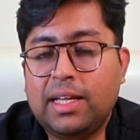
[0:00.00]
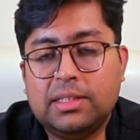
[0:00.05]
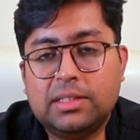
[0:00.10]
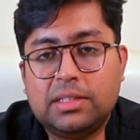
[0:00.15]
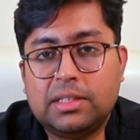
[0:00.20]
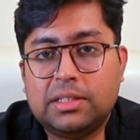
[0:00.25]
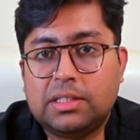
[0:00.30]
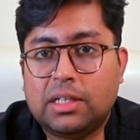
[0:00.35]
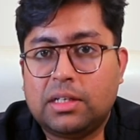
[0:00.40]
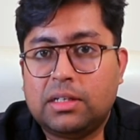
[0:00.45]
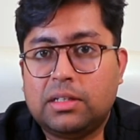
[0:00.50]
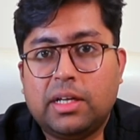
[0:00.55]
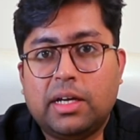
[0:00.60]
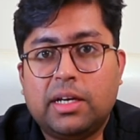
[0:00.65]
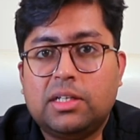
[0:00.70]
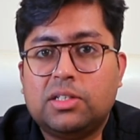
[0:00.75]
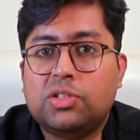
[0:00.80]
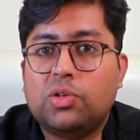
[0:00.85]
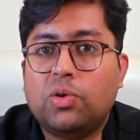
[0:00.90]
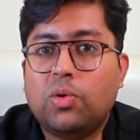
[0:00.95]
incision. There
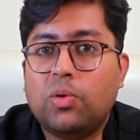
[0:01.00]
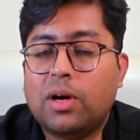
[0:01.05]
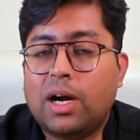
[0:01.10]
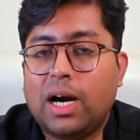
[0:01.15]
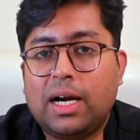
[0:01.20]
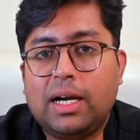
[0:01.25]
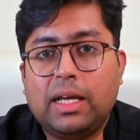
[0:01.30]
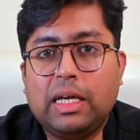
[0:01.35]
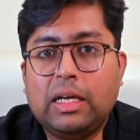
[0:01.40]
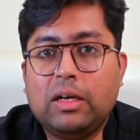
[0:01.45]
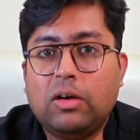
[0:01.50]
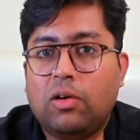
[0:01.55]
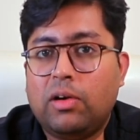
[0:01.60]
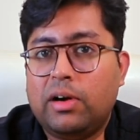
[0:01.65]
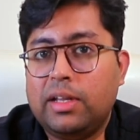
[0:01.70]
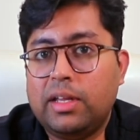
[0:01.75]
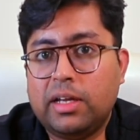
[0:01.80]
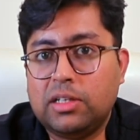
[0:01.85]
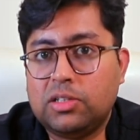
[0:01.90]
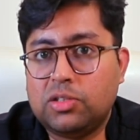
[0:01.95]
is no cutting or
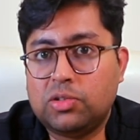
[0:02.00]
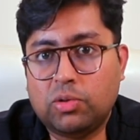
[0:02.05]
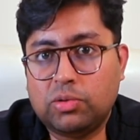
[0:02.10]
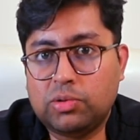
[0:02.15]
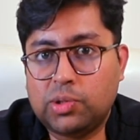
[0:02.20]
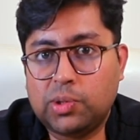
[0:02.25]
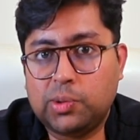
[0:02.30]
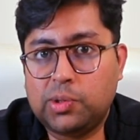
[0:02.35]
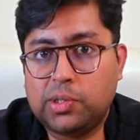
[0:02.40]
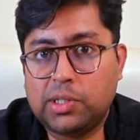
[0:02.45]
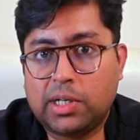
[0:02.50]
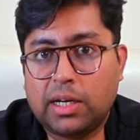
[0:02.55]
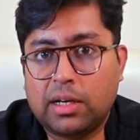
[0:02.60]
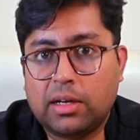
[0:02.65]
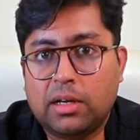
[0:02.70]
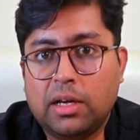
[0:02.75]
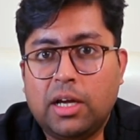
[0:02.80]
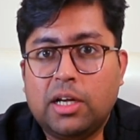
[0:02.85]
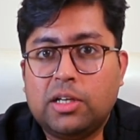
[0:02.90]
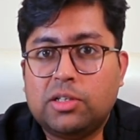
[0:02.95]
there is no
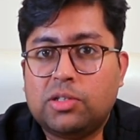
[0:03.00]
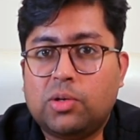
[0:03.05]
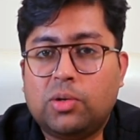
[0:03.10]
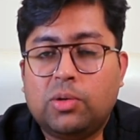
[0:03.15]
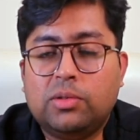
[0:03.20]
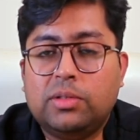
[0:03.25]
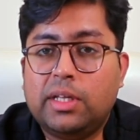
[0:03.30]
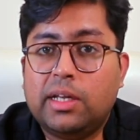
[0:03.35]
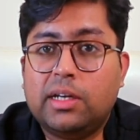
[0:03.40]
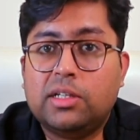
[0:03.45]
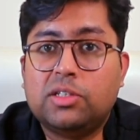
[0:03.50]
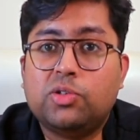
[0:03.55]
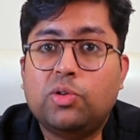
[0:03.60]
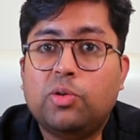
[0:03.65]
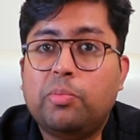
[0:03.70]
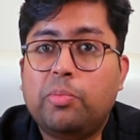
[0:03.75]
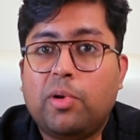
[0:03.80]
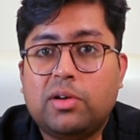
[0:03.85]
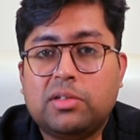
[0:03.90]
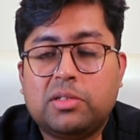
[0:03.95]
suturing. So there is no
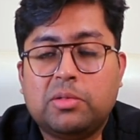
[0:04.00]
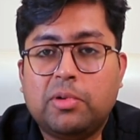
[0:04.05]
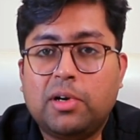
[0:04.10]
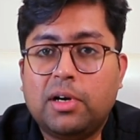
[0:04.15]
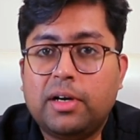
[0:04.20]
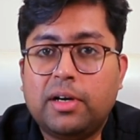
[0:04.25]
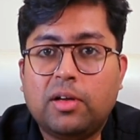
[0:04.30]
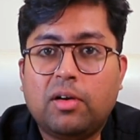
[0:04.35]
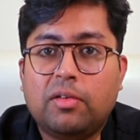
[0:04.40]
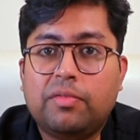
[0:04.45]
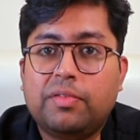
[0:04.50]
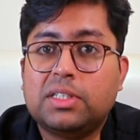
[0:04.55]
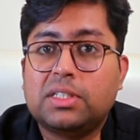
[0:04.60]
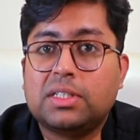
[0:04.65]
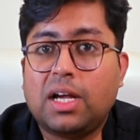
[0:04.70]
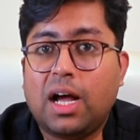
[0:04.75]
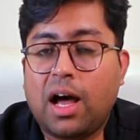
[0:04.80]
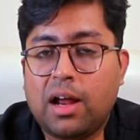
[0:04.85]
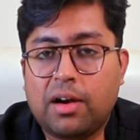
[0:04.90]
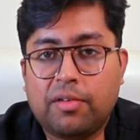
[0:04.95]
possibility of a
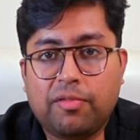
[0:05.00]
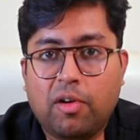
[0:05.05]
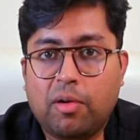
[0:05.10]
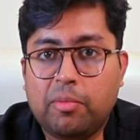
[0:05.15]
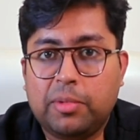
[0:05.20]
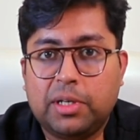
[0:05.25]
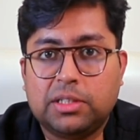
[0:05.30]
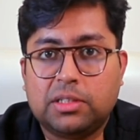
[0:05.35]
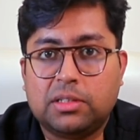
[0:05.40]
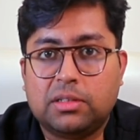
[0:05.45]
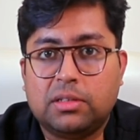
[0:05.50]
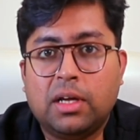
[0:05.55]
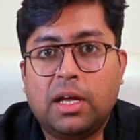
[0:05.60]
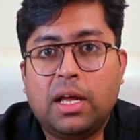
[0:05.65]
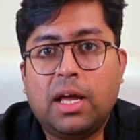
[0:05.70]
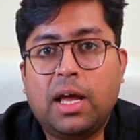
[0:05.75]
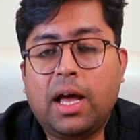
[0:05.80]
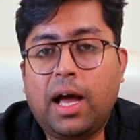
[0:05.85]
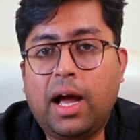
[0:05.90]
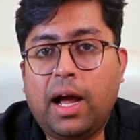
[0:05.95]
scar formation.
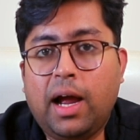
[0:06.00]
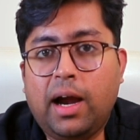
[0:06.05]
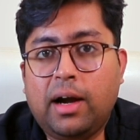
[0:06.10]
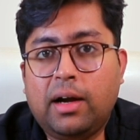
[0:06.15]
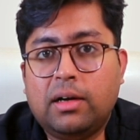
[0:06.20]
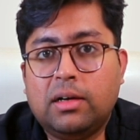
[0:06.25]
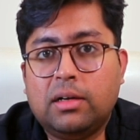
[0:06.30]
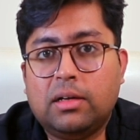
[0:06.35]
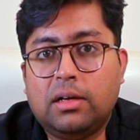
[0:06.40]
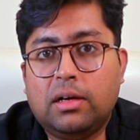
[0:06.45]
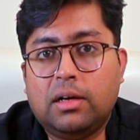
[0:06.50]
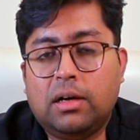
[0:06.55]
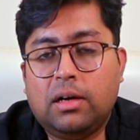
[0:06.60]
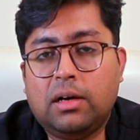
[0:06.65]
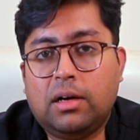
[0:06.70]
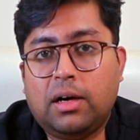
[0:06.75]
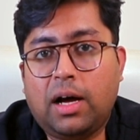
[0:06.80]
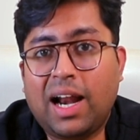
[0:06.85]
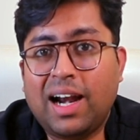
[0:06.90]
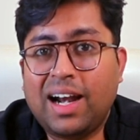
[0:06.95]
And
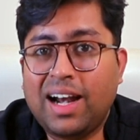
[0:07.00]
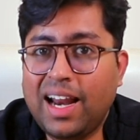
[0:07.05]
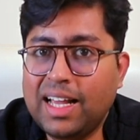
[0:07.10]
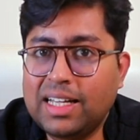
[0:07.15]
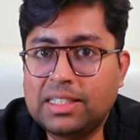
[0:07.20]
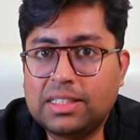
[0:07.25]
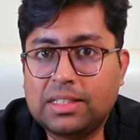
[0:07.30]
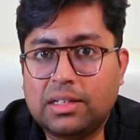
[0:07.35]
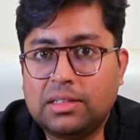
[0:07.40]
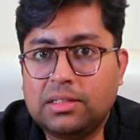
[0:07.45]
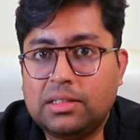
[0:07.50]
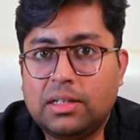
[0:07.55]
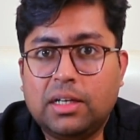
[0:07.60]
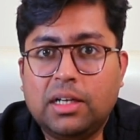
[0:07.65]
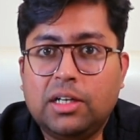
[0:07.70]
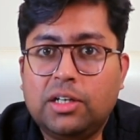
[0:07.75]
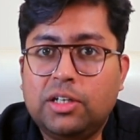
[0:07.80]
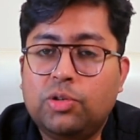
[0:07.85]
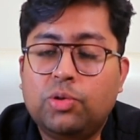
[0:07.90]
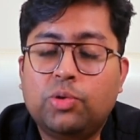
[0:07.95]
unlike surgery,
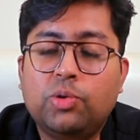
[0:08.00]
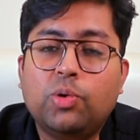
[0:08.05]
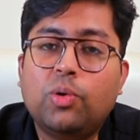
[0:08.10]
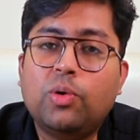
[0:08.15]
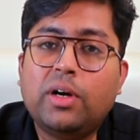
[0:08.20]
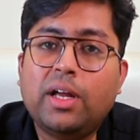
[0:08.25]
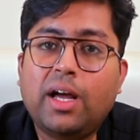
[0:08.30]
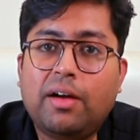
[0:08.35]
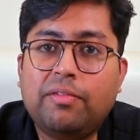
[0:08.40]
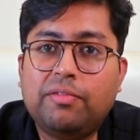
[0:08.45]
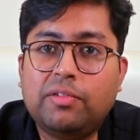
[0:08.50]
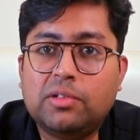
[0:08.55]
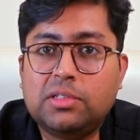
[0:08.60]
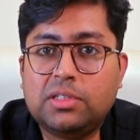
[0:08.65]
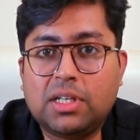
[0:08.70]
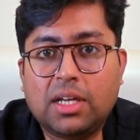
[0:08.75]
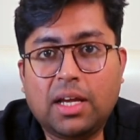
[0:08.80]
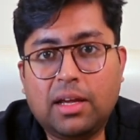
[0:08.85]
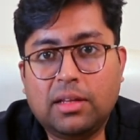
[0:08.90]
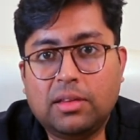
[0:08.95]
you don't have to
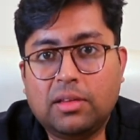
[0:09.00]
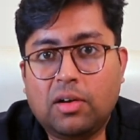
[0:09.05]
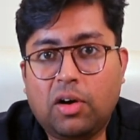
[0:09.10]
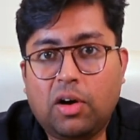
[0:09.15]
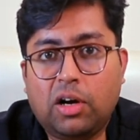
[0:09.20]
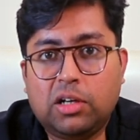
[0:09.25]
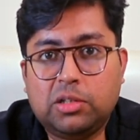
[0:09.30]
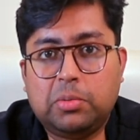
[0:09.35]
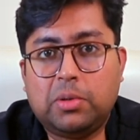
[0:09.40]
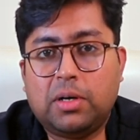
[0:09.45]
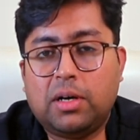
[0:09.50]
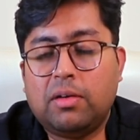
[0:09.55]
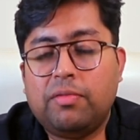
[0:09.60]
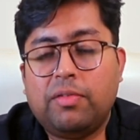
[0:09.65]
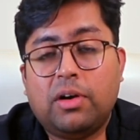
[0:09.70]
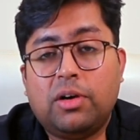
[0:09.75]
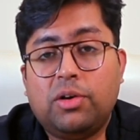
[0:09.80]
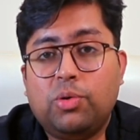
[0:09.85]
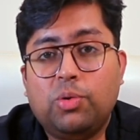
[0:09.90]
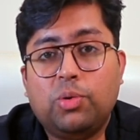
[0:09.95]
stay in the hospital
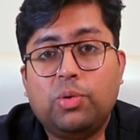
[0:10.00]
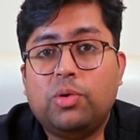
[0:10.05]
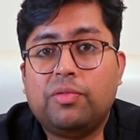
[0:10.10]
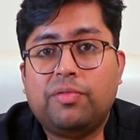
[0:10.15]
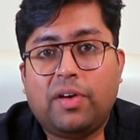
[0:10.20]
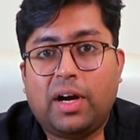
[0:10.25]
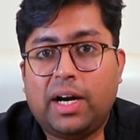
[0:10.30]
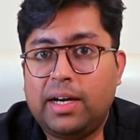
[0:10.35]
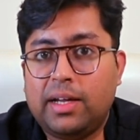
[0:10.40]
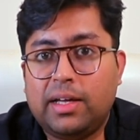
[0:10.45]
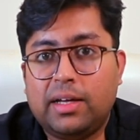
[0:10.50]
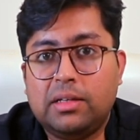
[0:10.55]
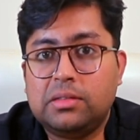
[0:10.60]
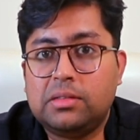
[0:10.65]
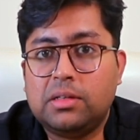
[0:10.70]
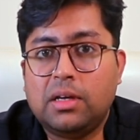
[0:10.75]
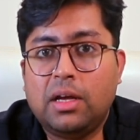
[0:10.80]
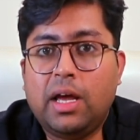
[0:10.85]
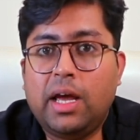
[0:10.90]
for 2 to 5 days.